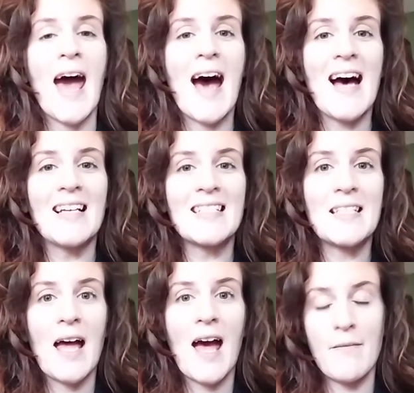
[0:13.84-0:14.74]
as
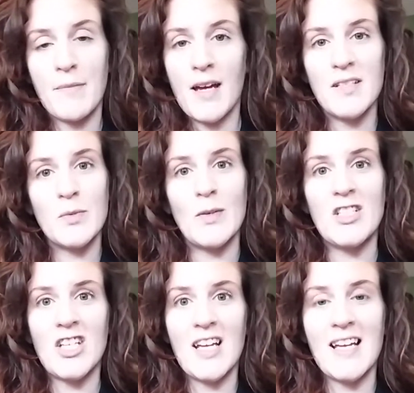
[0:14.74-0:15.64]
MGUS,
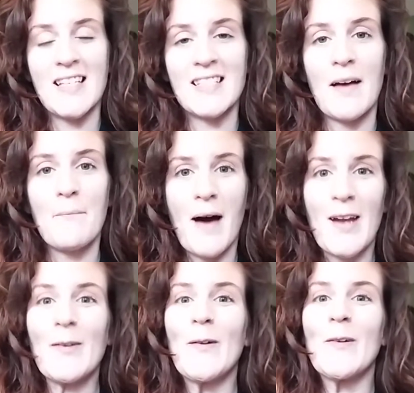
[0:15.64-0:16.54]
which is a
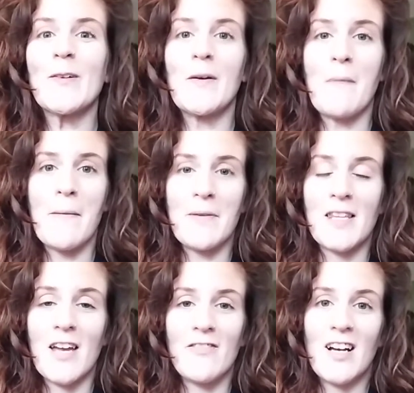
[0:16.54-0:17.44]
monoclonal
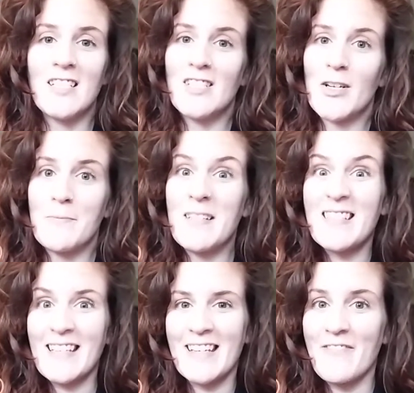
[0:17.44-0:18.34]
gammopathy of undetermined
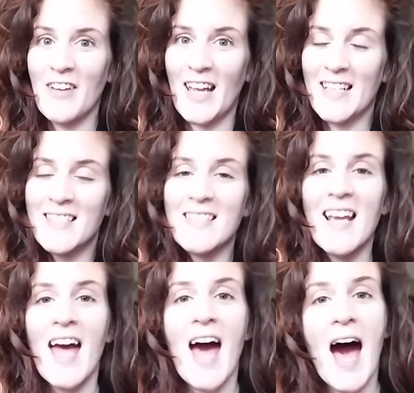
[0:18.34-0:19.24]
significance.
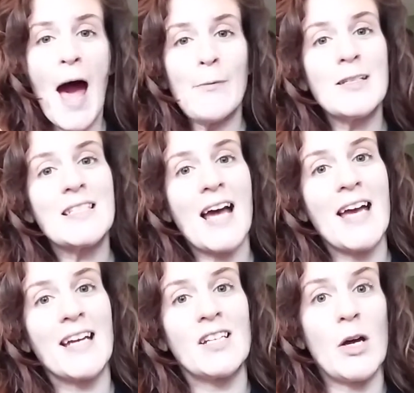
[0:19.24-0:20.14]
I was
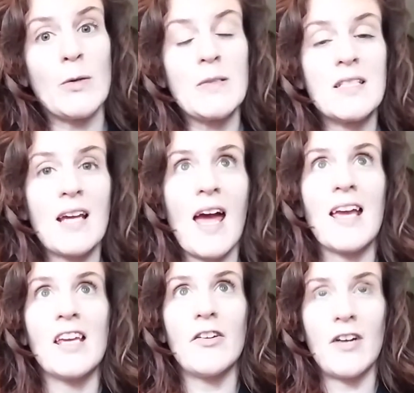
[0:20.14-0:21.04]
diagnosed a
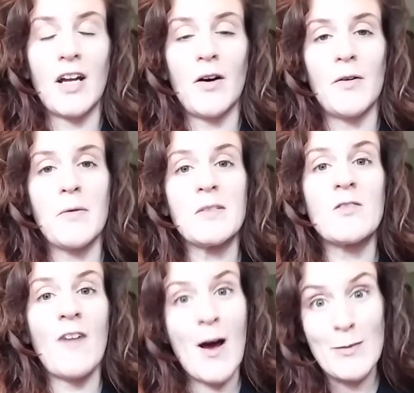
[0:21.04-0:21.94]
year ago. It was
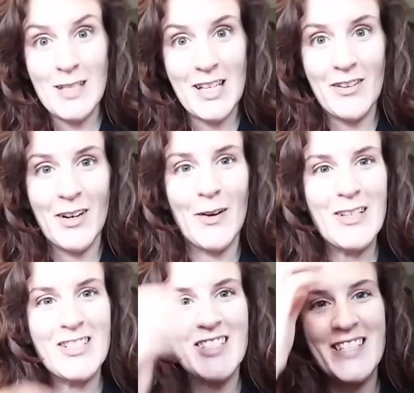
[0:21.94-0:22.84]
found a year ago, I
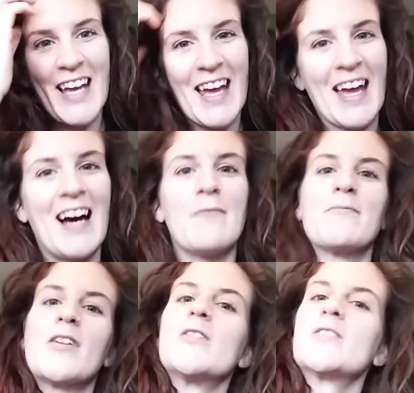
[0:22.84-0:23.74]
should say.
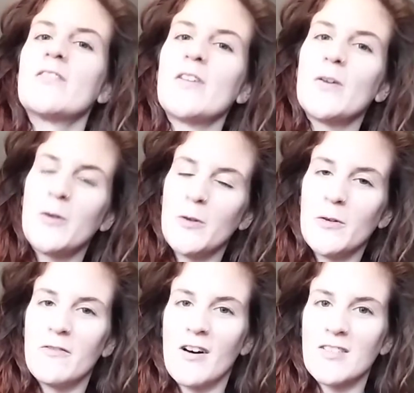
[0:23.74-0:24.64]
Those of you who
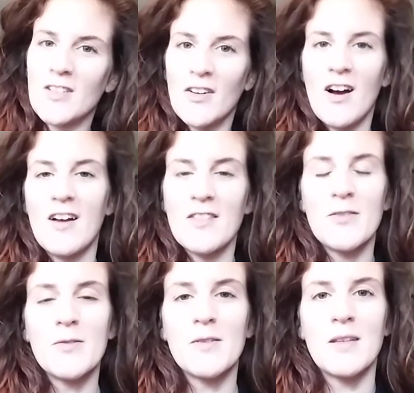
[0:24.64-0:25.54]
have also gone
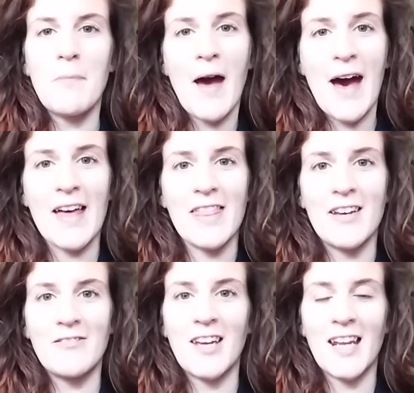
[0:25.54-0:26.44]
through the path
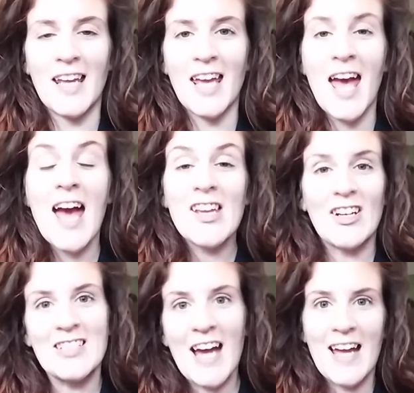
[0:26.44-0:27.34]
of getting
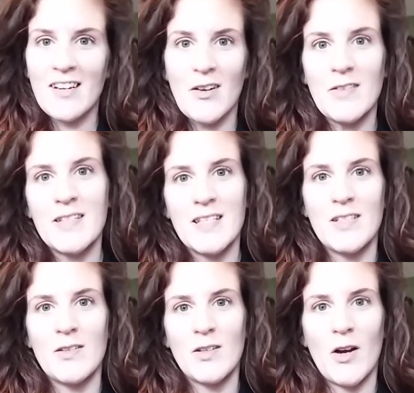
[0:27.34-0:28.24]
your
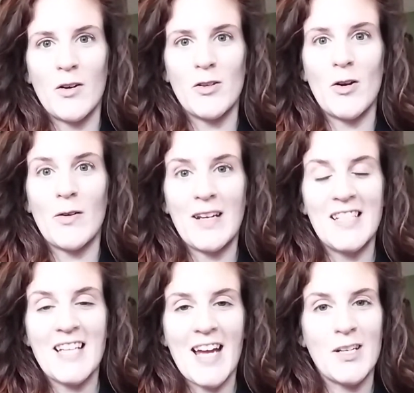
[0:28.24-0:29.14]
diagnosis, you know you don't get a
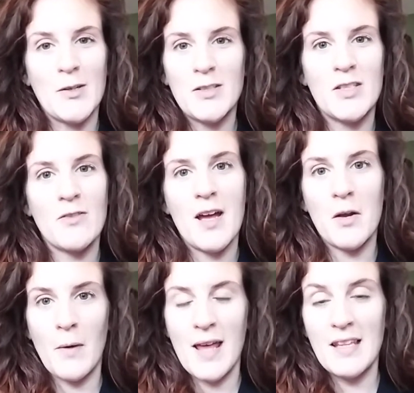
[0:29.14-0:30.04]
diagnosis right
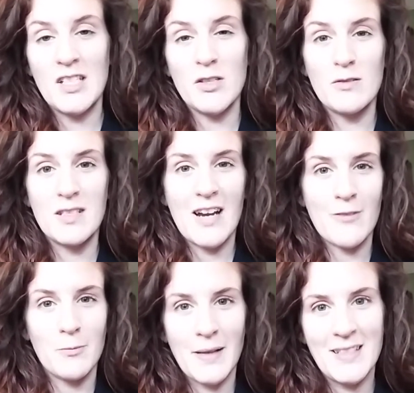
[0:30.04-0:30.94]
away. They do
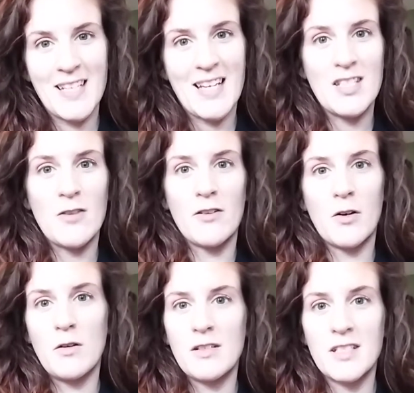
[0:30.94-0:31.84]
several blood tests over the
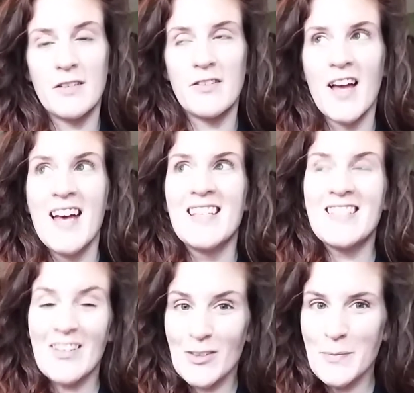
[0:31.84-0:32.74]
course of
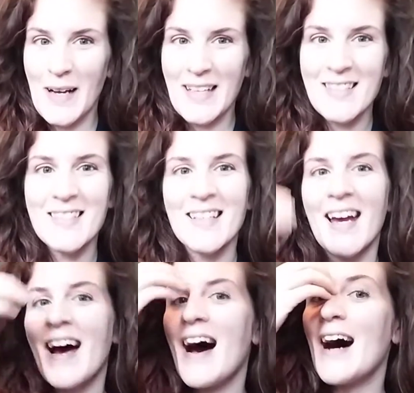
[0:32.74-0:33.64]
several months
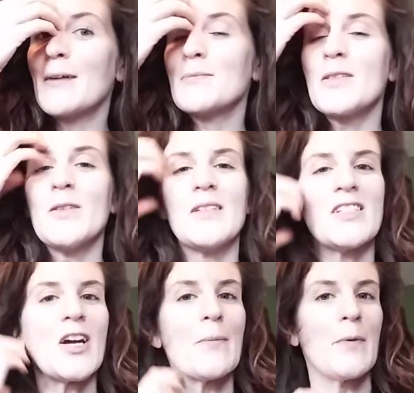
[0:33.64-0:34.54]
to
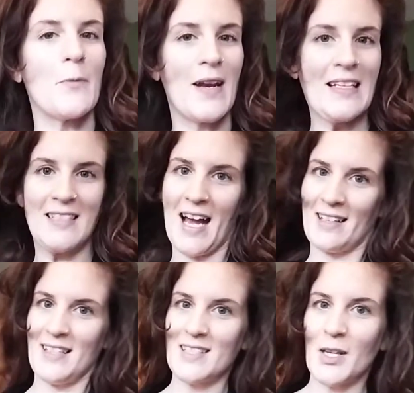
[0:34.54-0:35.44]
determine what
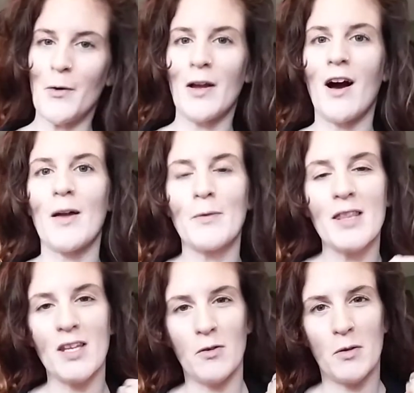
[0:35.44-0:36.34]
exactly is going on
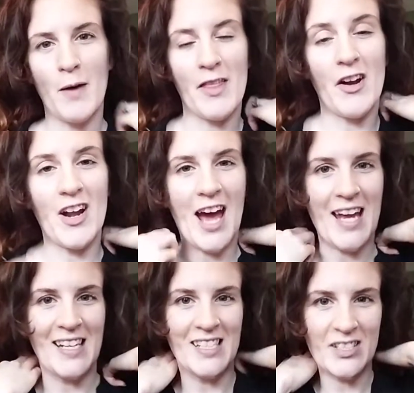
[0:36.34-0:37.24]
with you and whether or
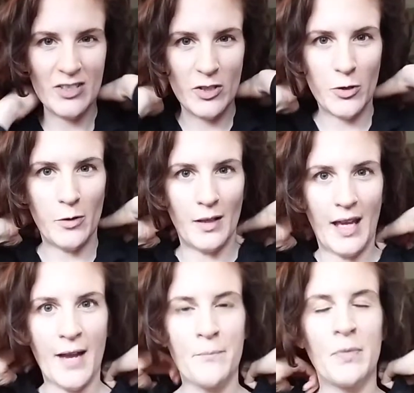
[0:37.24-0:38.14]
not it is
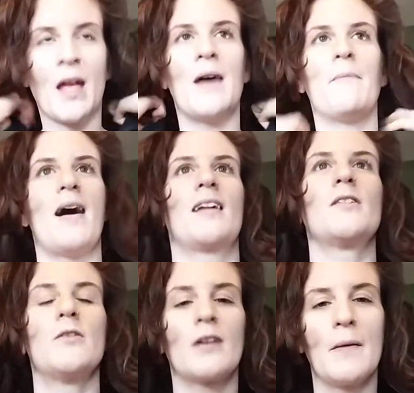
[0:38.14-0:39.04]
truly a
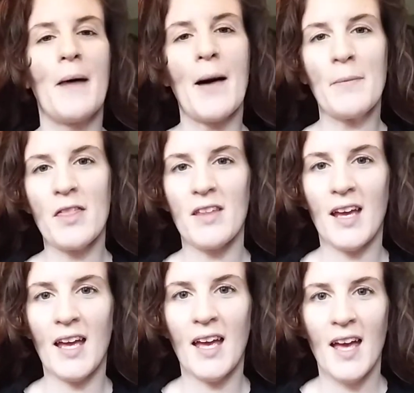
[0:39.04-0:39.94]
monoclonal
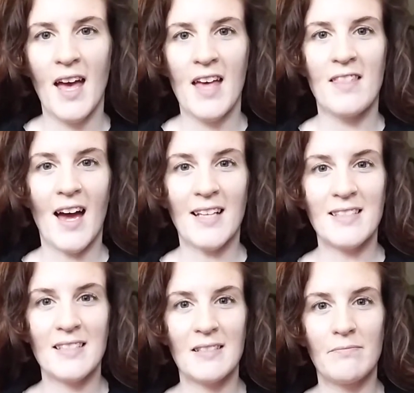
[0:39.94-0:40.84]
gammopathy that's